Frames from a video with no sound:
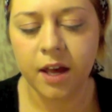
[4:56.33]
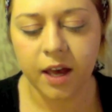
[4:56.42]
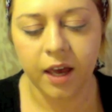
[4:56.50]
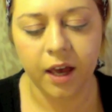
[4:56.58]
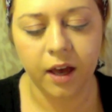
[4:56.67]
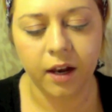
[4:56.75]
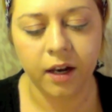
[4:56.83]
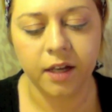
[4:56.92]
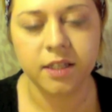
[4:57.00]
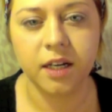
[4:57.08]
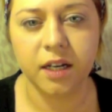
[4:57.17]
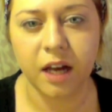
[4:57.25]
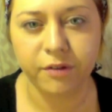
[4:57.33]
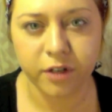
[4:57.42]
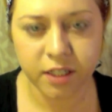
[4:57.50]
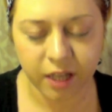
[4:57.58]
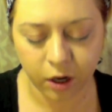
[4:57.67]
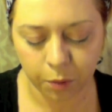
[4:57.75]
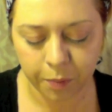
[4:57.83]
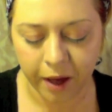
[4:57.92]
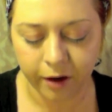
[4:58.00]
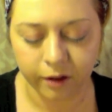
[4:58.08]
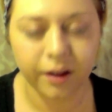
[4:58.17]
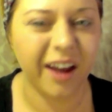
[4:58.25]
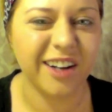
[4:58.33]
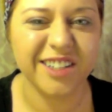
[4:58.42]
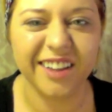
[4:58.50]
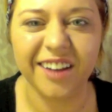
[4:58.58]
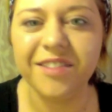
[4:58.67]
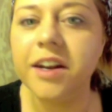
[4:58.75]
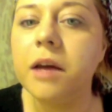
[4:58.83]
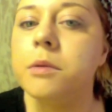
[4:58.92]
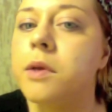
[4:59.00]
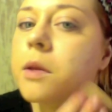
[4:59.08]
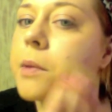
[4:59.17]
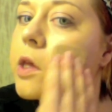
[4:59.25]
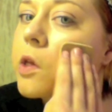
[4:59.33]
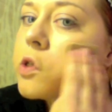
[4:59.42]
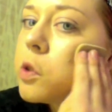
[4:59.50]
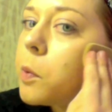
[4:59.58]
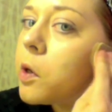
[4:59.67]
it is in Never Settle Petal. I actually love the names of them. I think they're super cute.